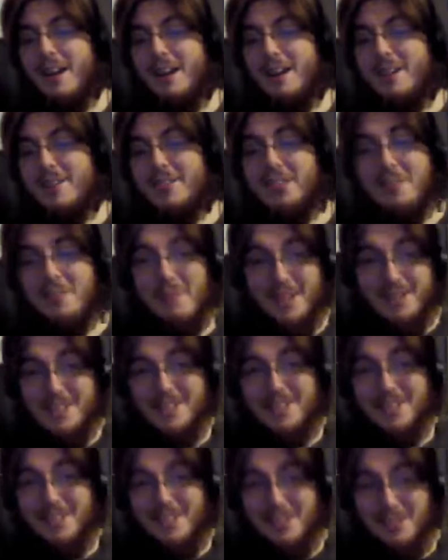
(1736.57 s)
So they managed
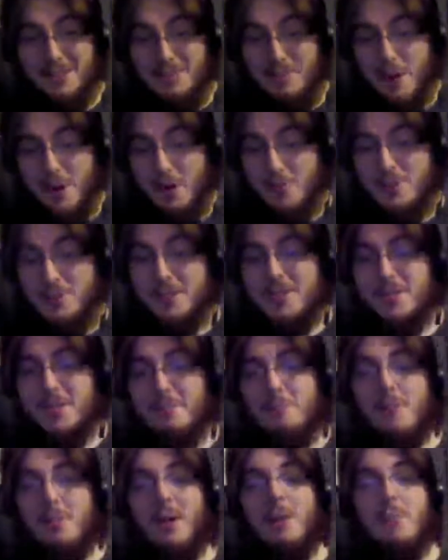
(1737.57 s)
to steal the boat,
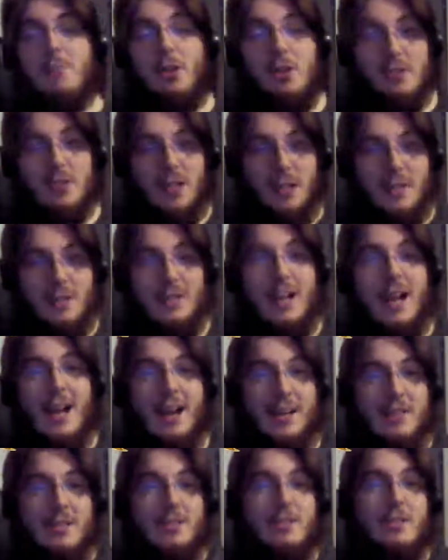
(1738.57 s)
but because I'd
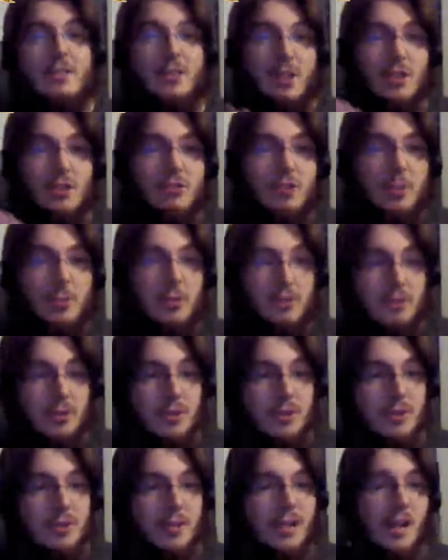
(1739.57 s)
tagged each of their
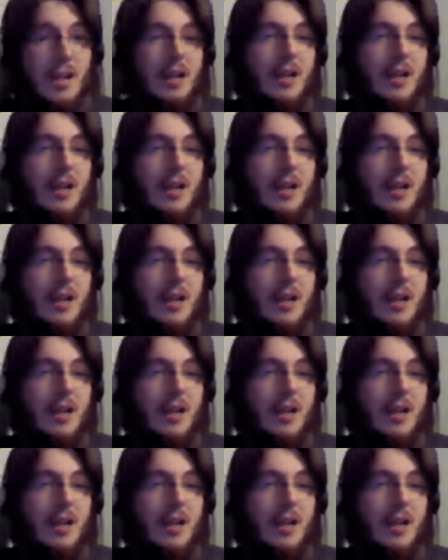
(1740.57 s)
troubles,